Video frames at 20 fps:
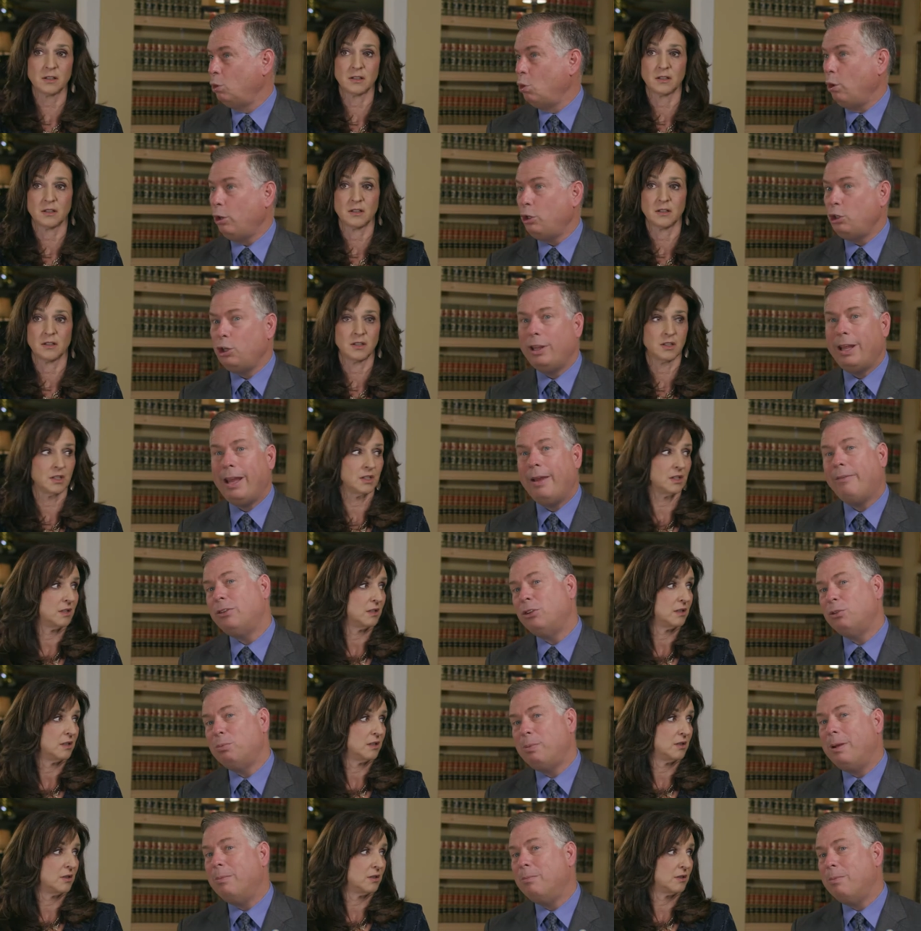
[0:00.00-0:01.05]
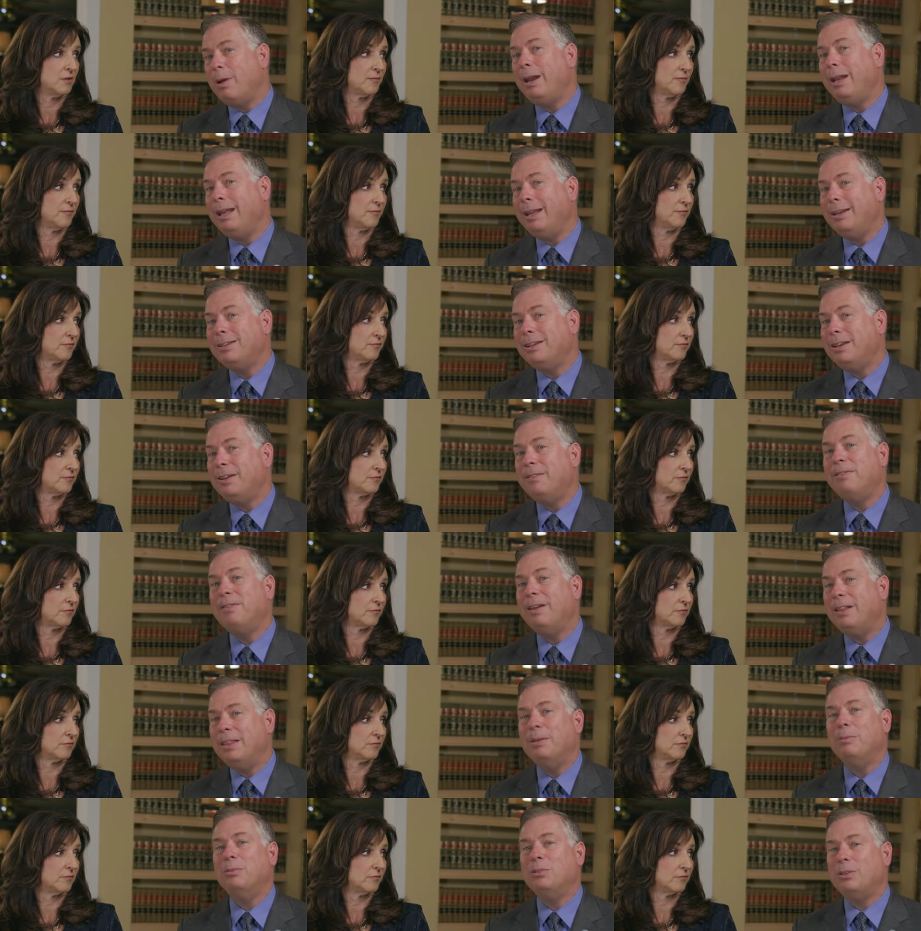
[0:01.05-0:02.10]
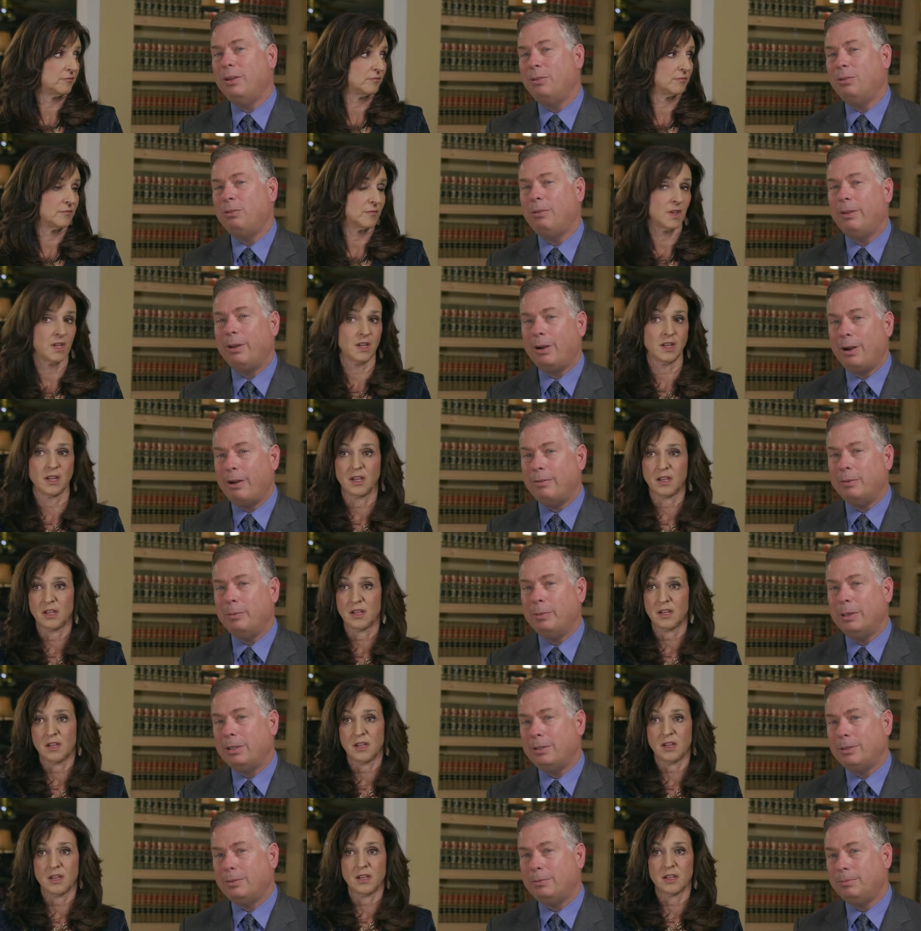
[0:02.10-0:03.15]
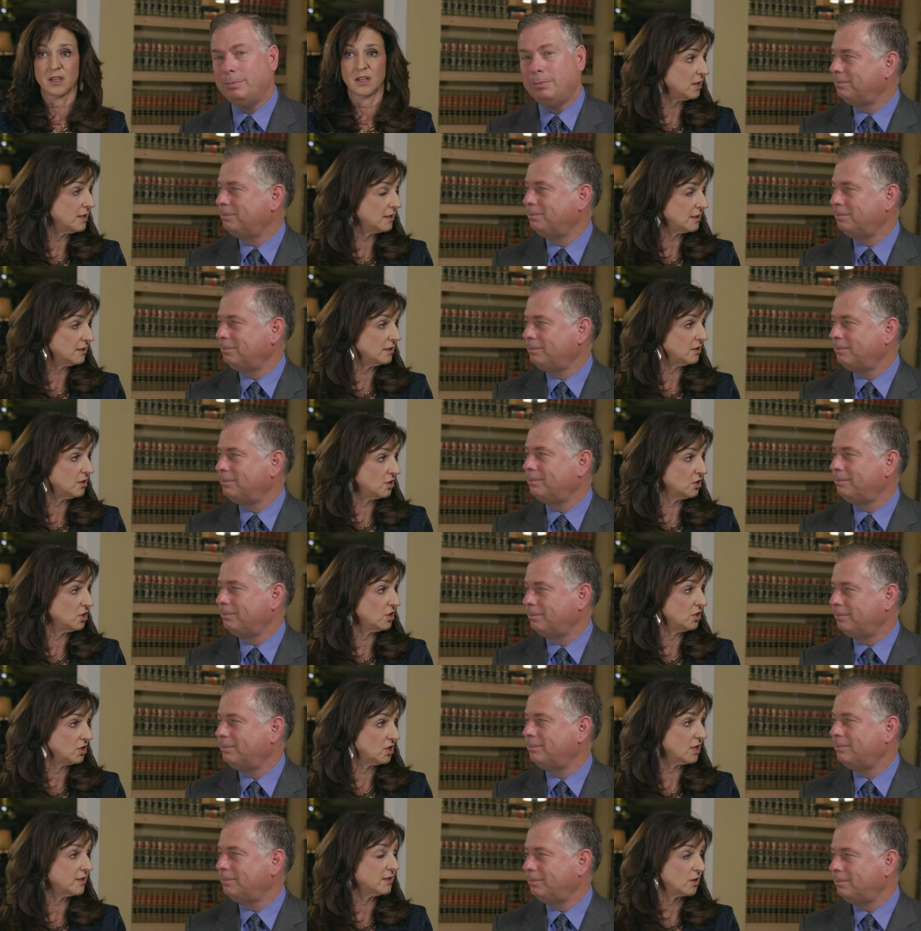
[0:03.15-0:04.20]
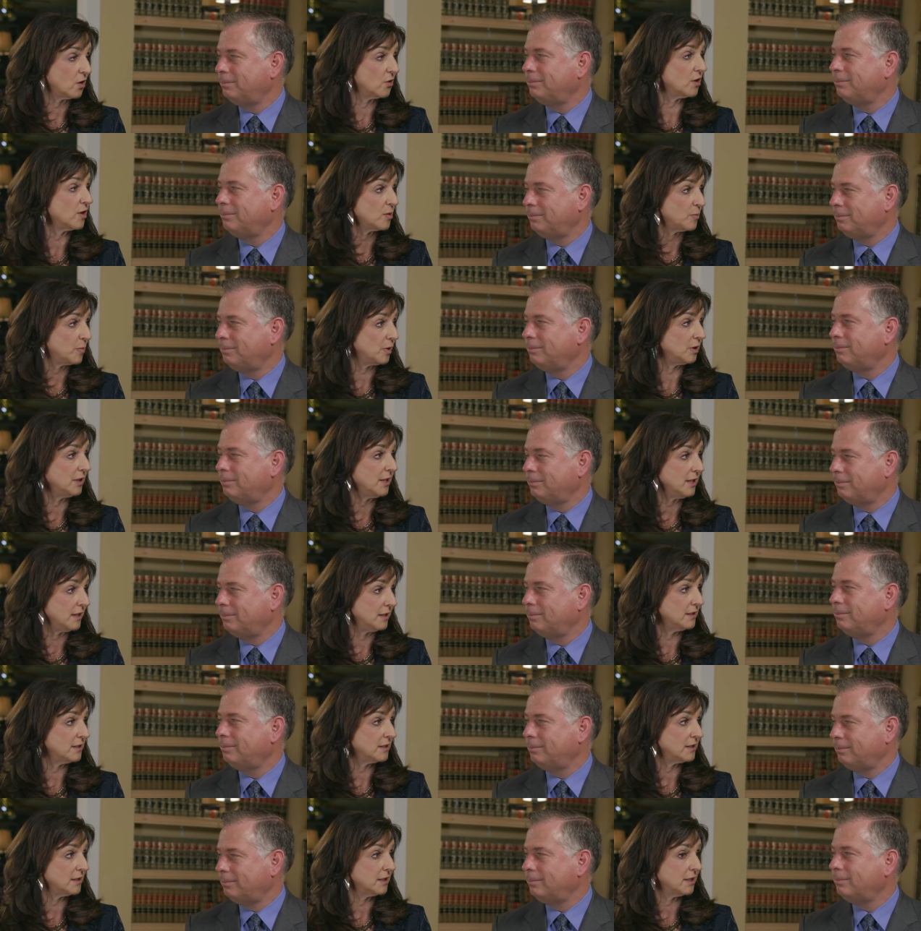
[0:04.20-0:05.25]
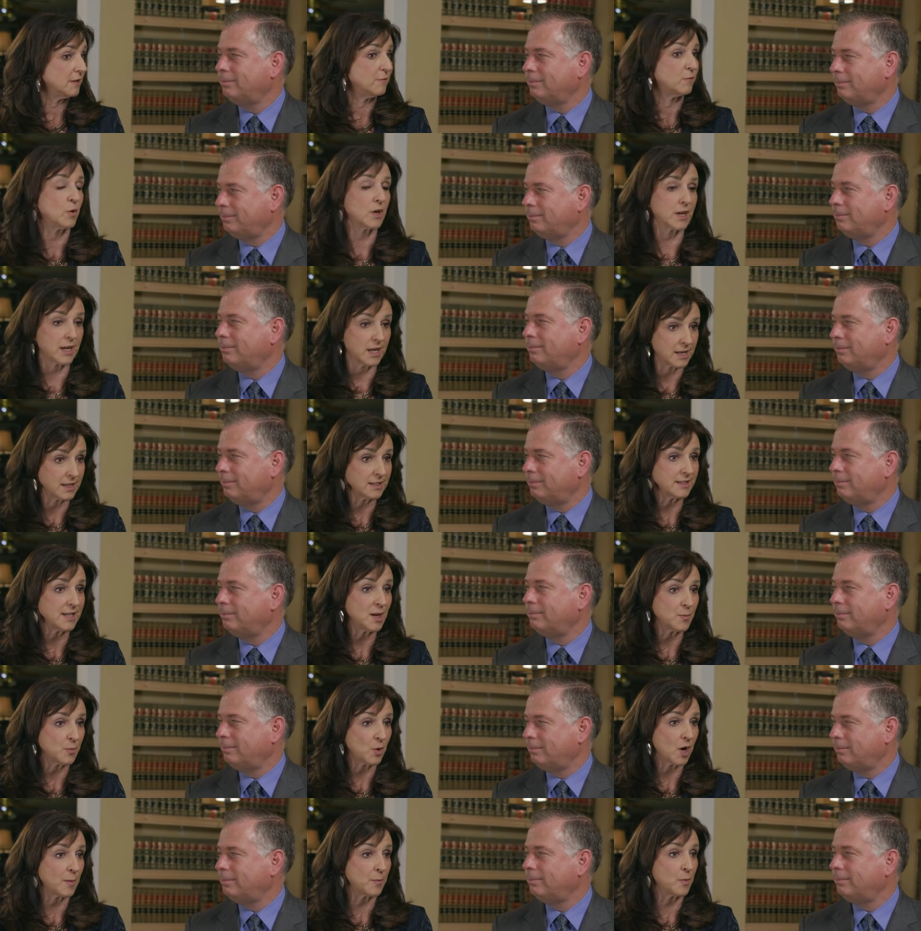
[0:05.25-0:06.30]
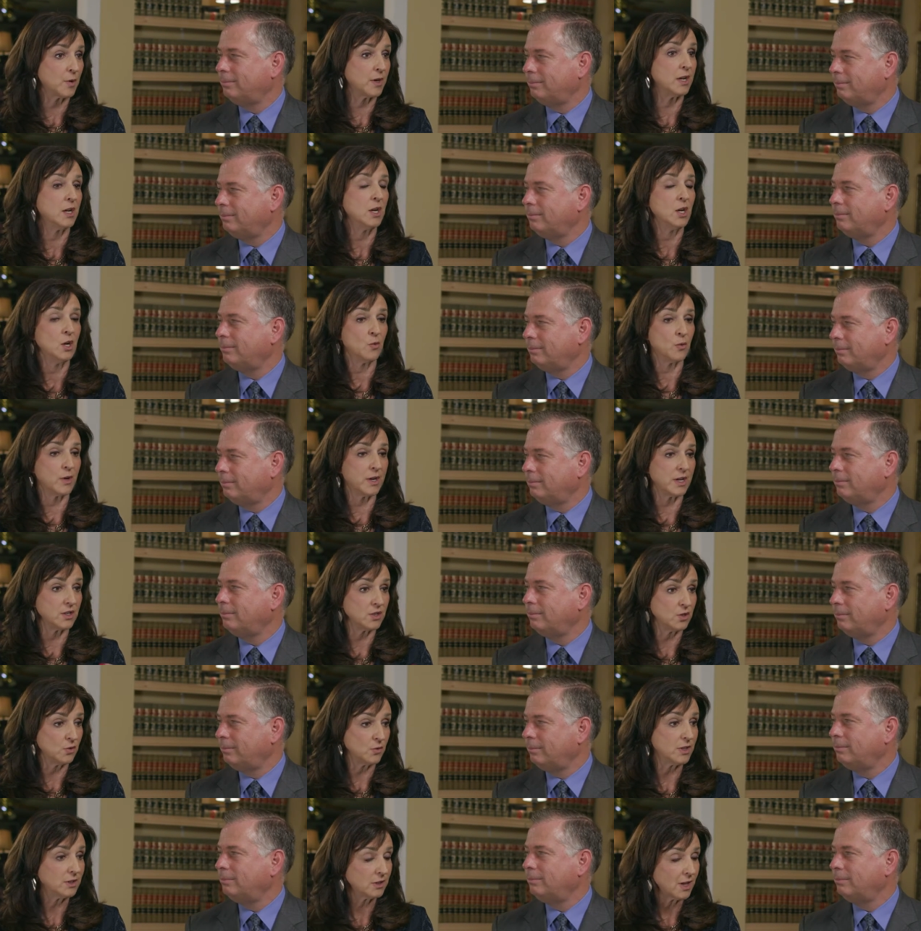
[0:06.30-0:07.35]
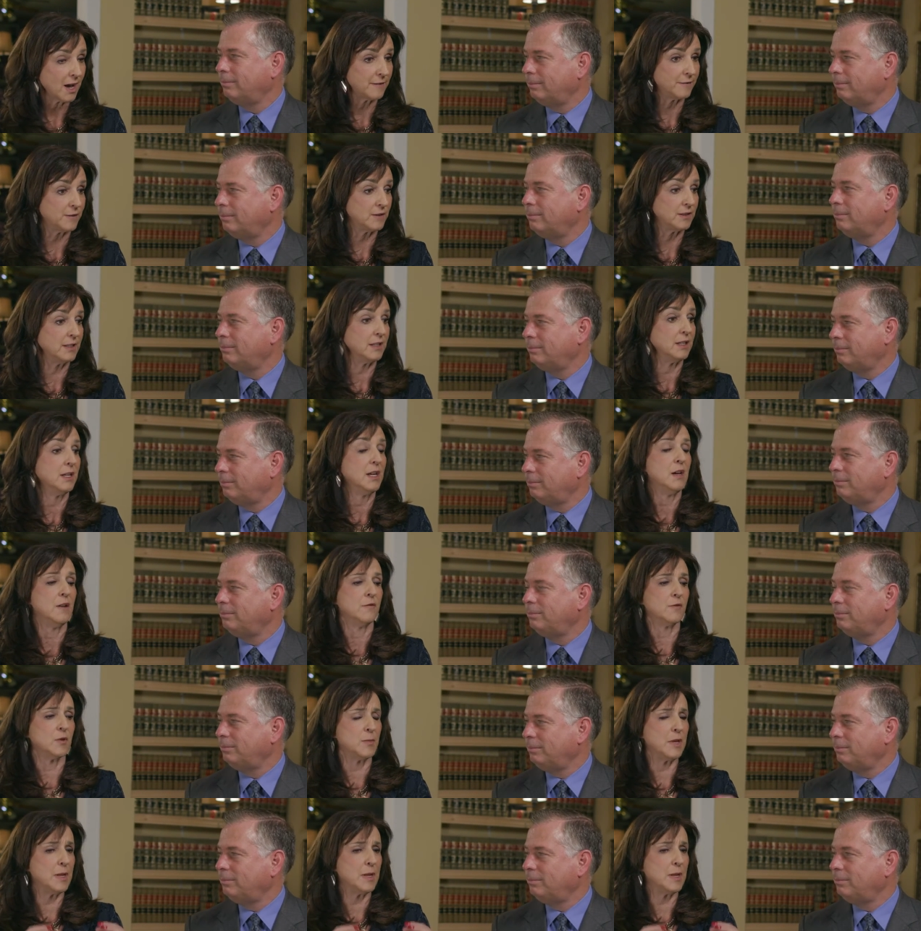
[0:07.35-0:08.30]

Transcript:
Speaker 1: Nor should they have to spend money to defend themselves from the government
Speaker 2: it doesn't it shouldn't just go to the police. If we're going to take property, we're going to do it lawfully from